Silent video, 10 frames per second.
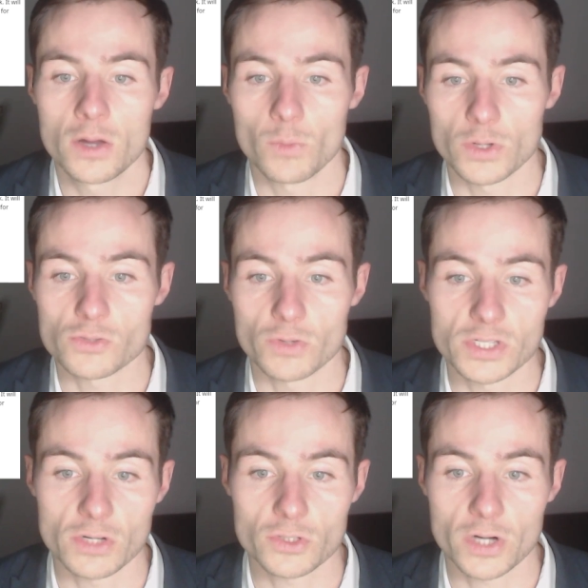Once
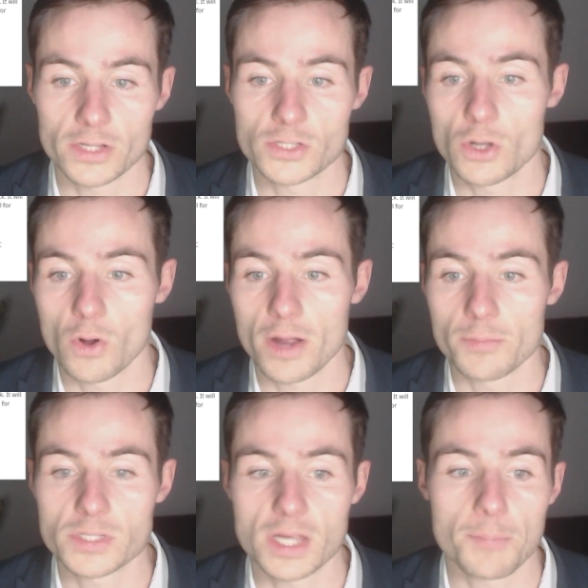retail traders you are
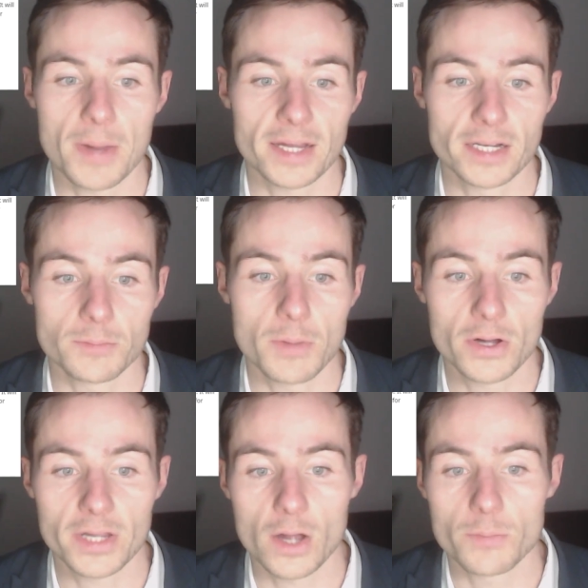able to get back into the
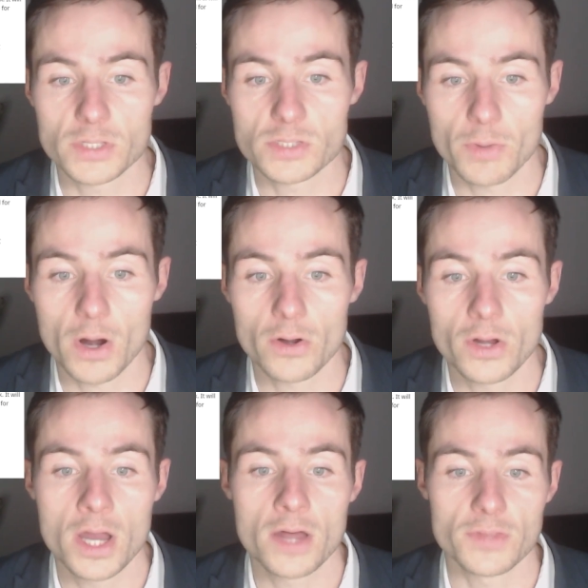market open tomorrow,
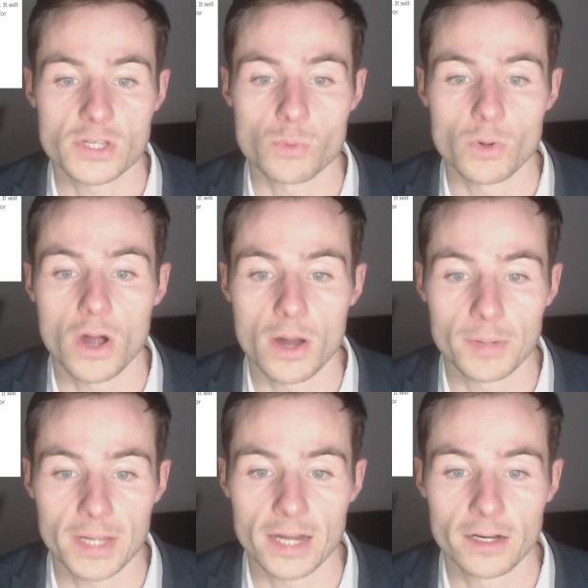this will go up
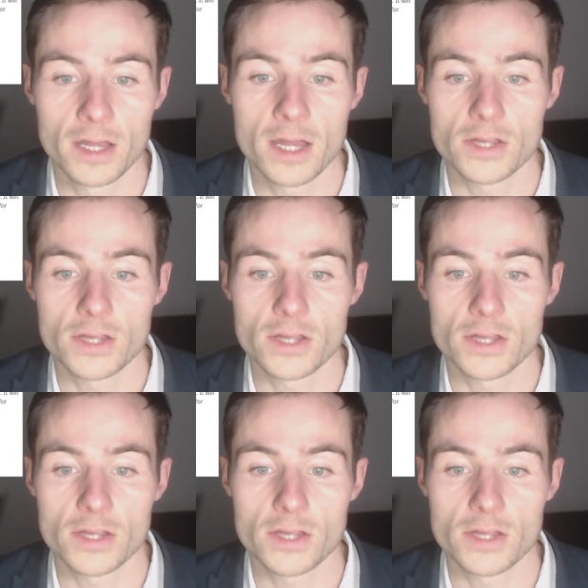again.